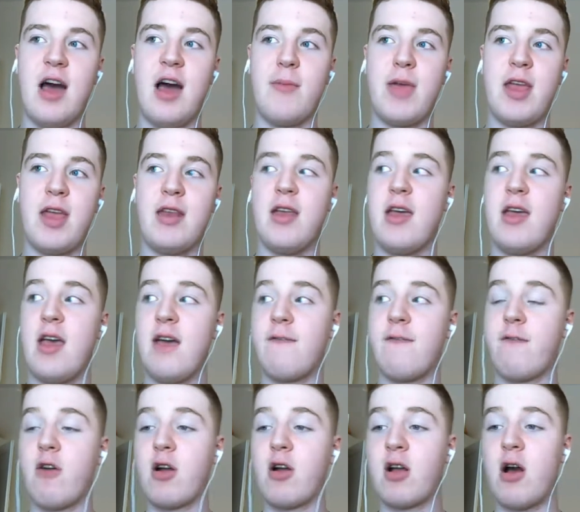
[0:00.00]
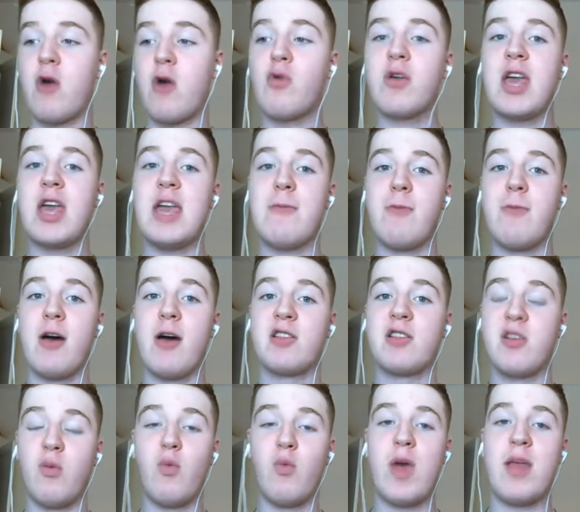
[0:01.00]
I mean, for a goalkeeper
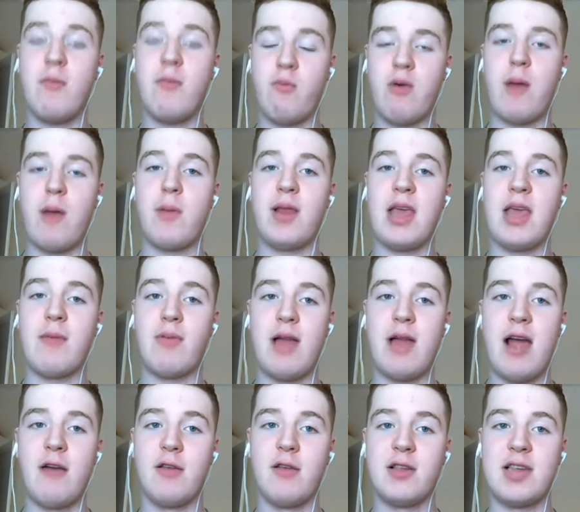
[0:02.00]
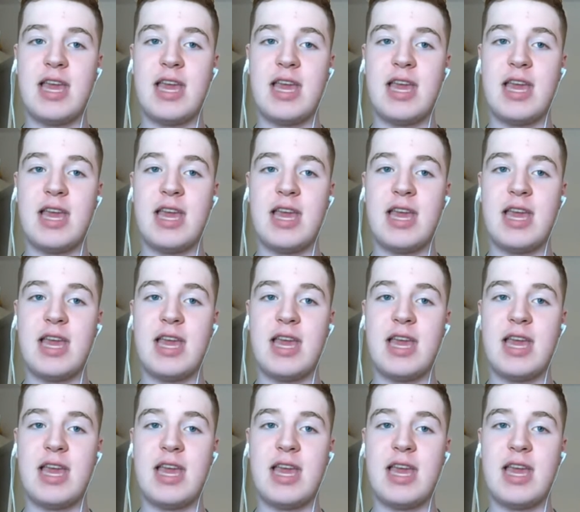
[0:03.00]
to win Premier League Player of the